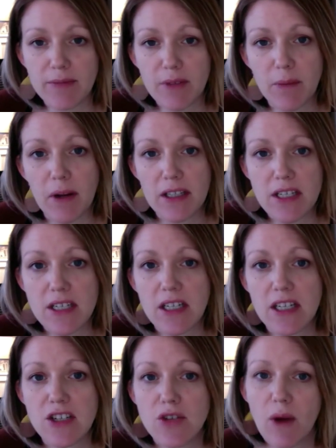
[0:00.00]
among the
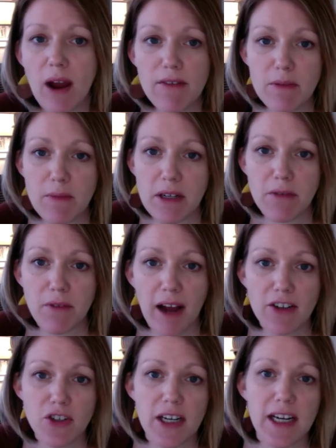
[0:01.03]
city's thriving
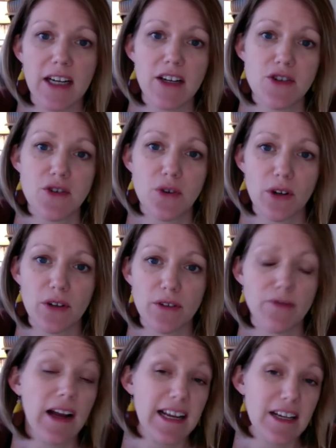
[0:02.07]
manufacturing and historical
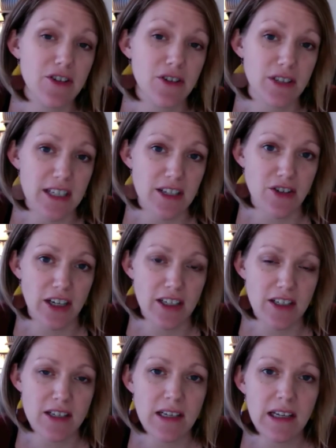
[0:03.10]
financial districts.